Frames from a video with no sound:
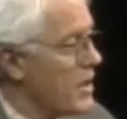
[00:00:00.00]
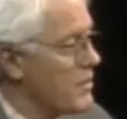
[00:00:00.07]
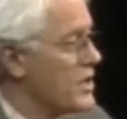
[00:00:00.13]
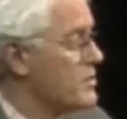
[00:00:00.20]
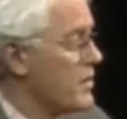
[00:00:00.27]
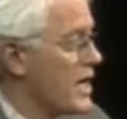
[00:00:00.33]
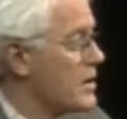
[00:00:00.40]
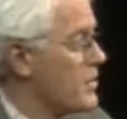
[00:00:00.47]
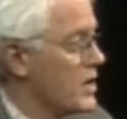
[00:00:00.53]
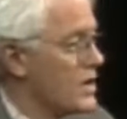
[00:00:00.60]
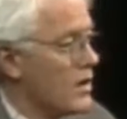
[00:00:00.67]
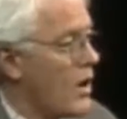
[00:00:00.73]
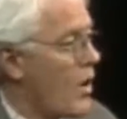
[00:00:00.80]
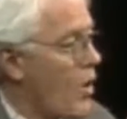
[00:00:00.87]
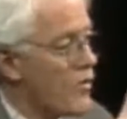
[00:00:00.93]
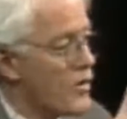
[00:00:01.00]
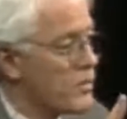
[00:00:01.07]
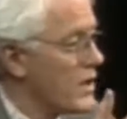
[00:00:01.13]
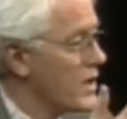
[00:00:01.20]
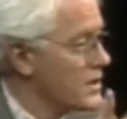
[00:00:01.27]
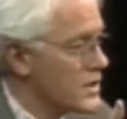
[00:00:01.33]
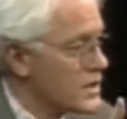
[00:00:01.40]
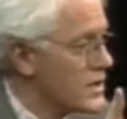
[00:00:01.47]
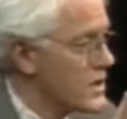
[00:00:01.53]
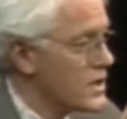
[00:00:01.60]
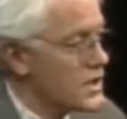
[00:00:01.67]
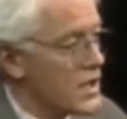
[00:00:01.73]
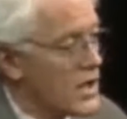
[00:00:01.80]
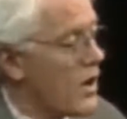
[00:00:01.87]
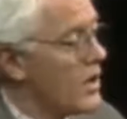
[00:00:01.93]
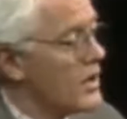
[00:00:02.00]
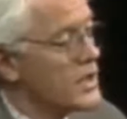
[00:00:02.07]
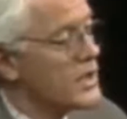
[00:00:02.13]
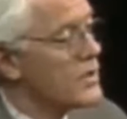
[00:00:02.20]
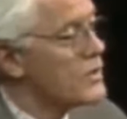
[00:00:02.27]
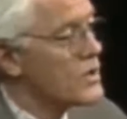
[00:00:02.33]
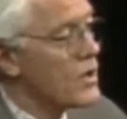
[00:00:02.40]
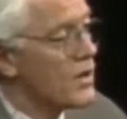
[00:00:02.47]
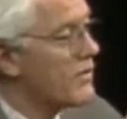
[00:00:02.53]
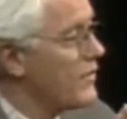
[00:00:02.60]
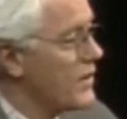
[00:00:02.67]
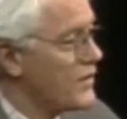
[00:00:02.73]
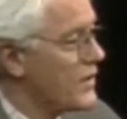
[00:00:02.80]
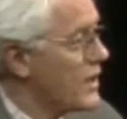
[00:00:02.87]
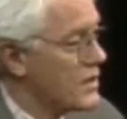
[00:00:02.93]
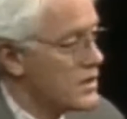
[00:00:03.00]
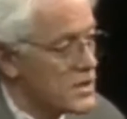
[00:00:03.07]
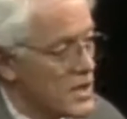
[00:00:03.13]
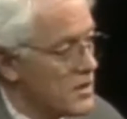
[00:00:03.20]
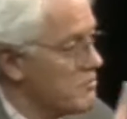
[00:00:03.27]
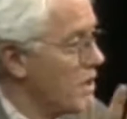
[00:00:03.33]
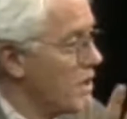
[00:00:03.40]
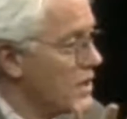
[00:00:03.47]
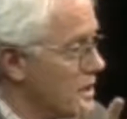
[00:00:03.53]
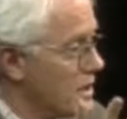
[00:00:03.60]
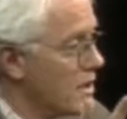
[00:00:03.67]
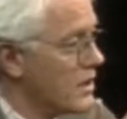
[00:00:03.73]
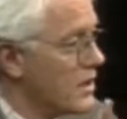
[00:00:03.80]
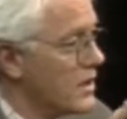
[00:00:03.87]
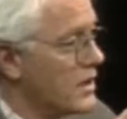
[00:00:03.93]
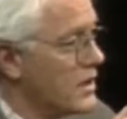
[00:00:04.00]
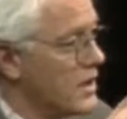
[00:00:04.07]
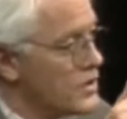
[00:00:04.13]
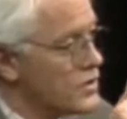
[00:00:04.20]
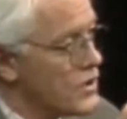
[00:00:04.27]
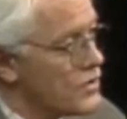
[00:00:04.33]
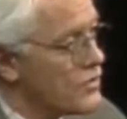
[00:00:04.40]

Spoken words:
companies might have been overpriced at 60, and all they did was go to 50, and you say, big deal. So you're